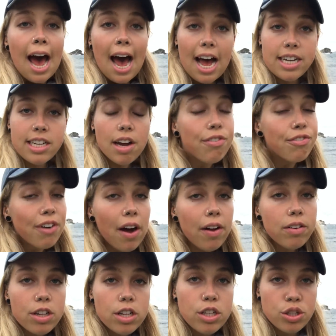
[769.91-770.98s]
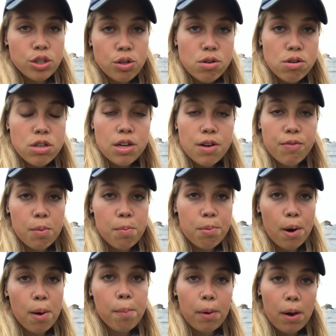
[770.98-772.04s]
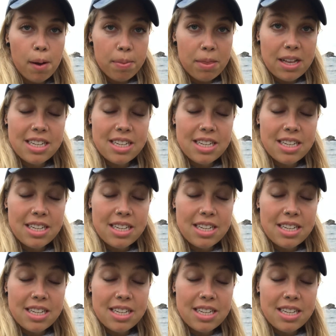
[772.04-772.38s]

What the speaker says: and I've found the source of the problem,